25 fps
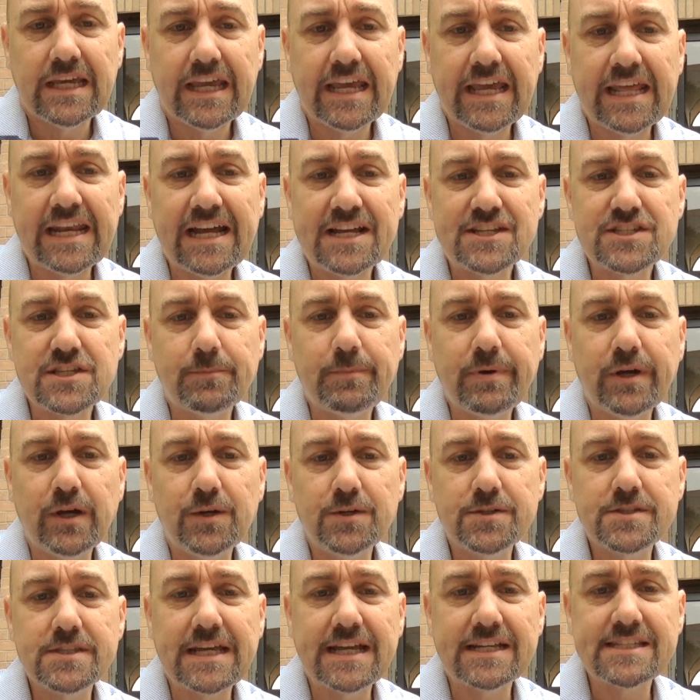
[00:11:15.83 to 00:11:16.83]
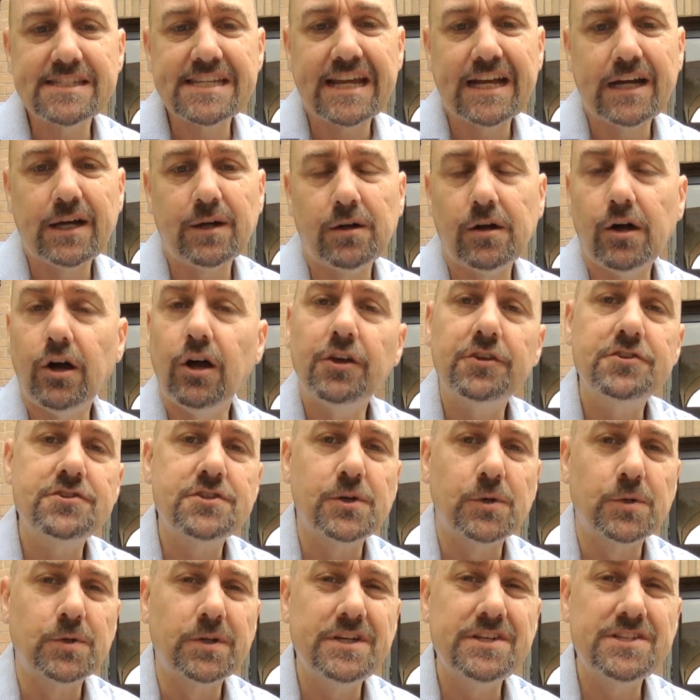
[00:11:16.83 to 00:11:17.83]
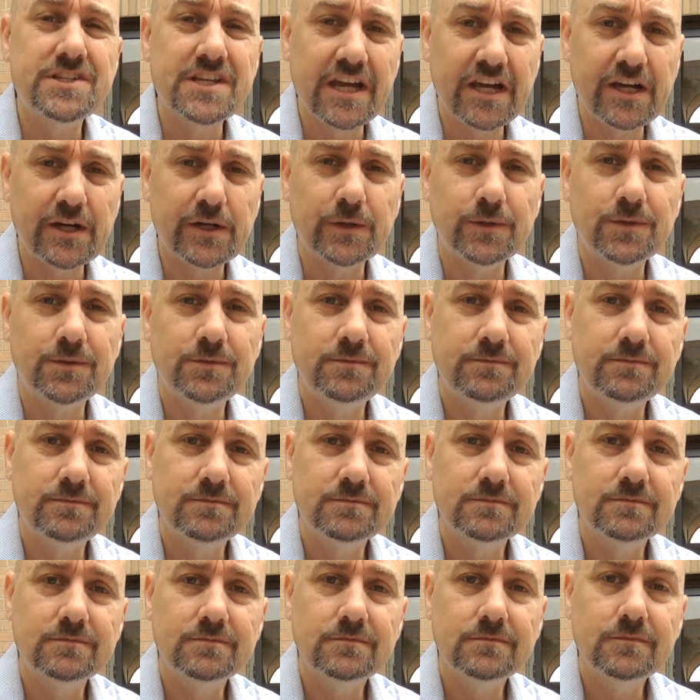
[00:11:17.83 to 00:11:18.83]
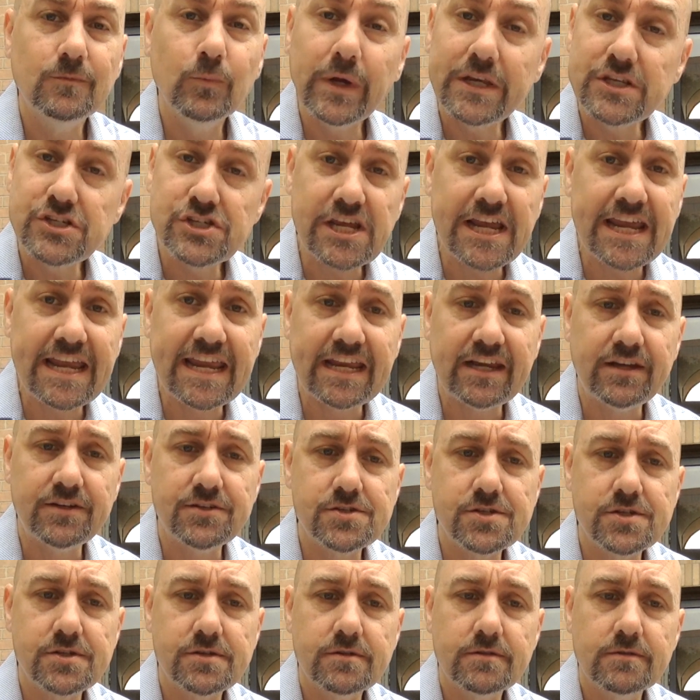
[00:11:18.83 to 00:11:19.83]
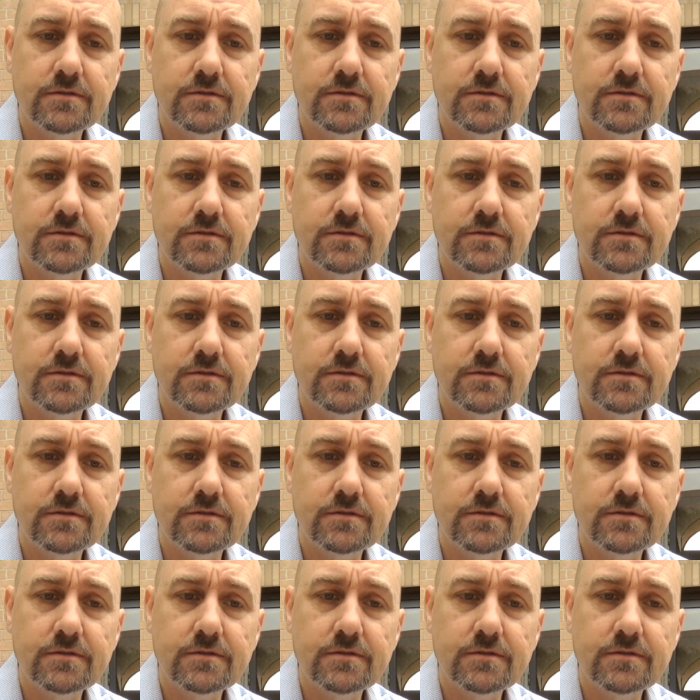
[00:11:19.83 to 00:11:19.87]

And I suppose that's how all stories go. We change.